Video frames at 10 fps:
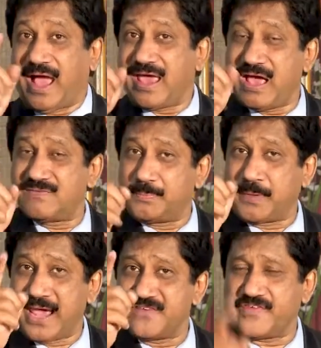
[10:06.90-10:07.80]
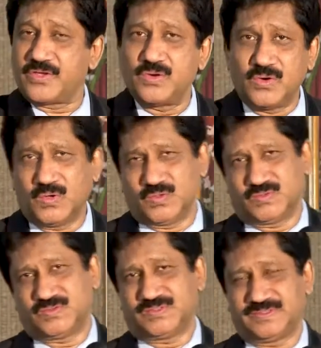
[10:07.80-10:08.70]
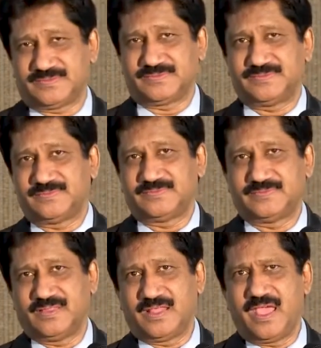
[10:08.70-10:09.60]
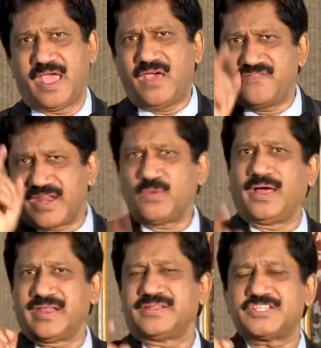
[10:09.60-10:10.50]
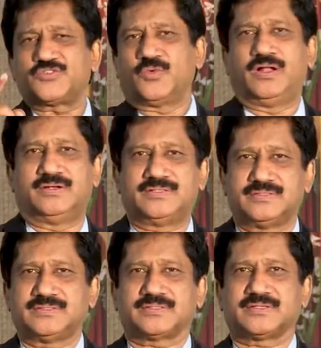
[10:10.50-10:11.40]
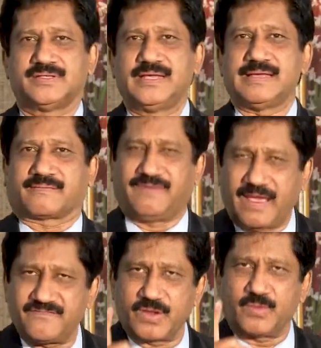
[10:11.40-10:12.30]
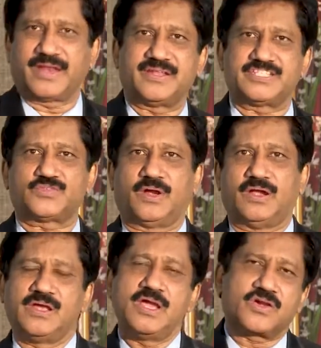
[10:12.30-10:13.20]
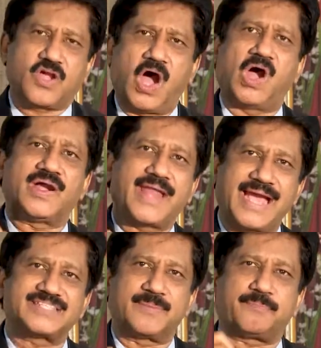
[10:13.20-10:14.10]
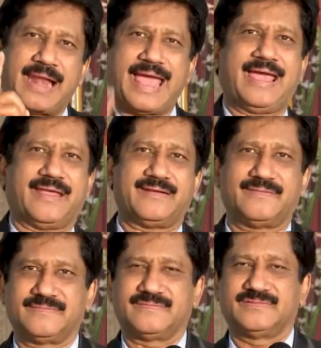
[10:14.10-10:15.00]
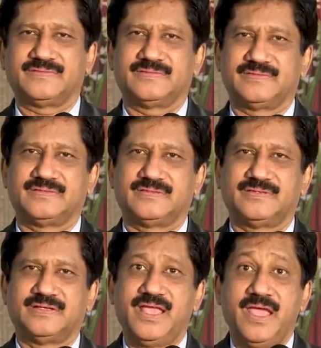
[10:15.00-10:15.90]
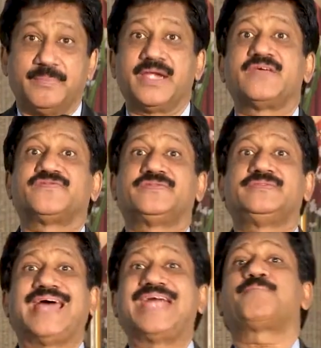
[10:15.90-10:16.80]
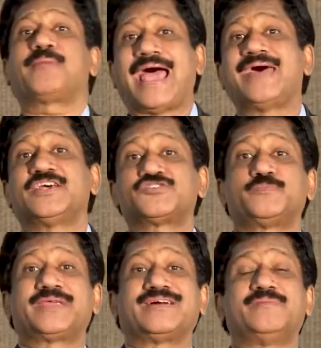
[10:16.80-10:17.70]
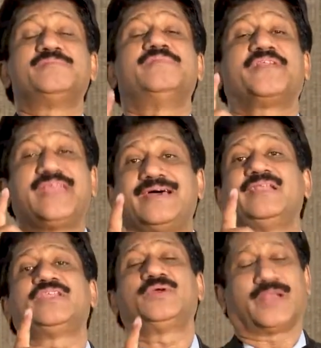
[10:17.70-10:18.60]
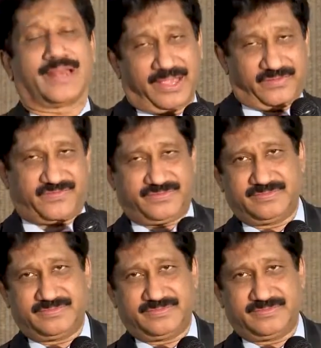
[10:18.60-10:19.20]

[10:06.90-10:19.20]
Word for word: I have a plan for you. Everyone in this world, for everyone in this world, God has a plan. But if that plan has to become real in your life,